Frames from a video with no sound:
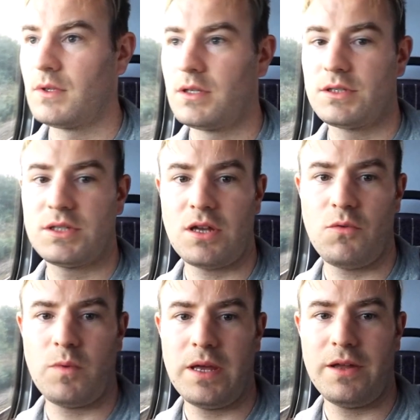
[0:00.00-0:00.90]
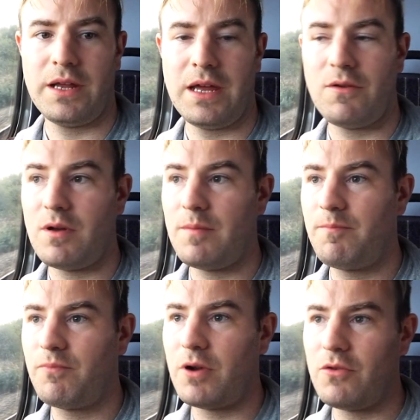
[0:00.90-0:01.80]
So we are now
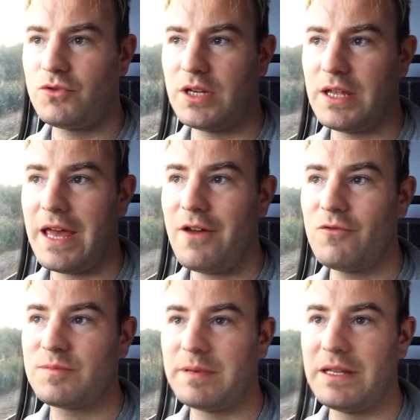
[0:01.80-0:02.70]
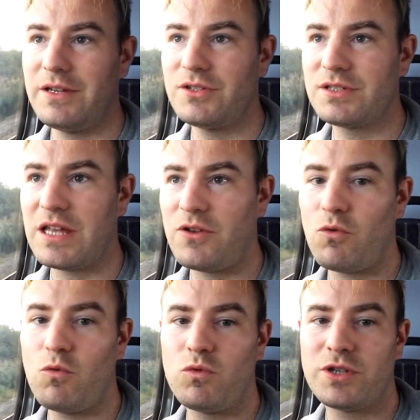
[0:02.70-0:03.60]
approaching Helsby. They just said
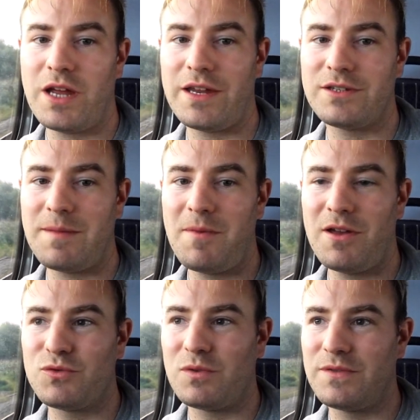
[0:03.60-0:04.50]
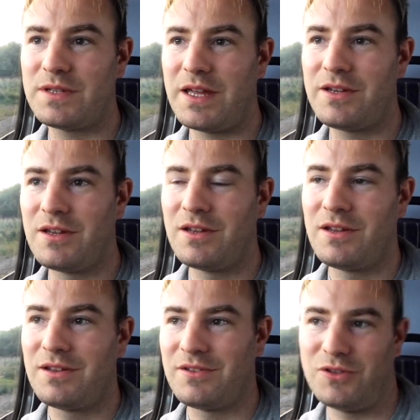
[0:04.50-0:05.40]
all change. They might as well have said
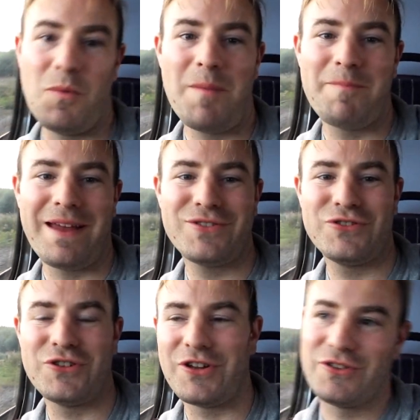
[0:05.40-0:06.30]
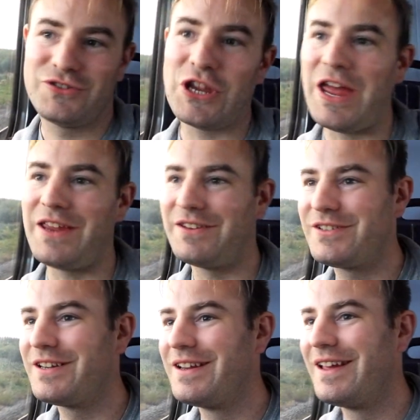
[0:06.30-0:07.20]
the one passenger
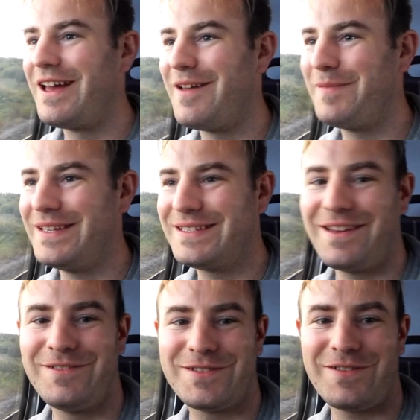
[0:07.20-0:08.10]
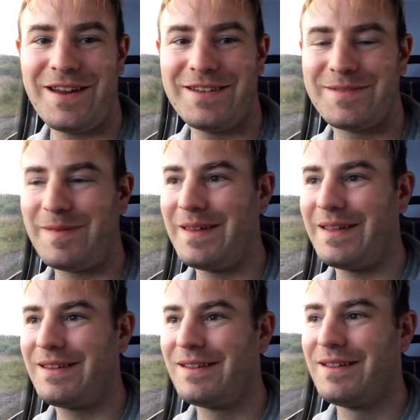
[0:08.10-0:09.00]
change. And it's so strange
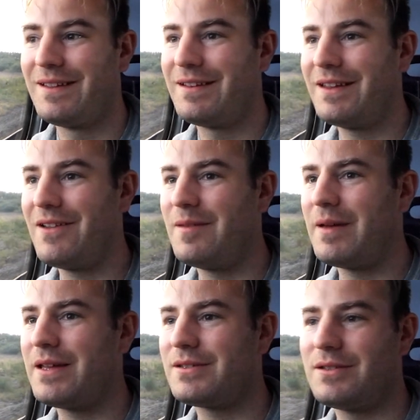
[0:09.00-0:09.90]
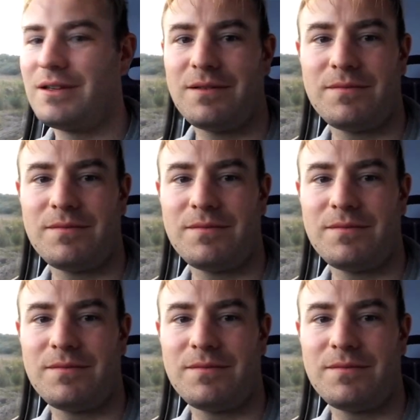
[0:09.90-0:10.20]
being the only passenger.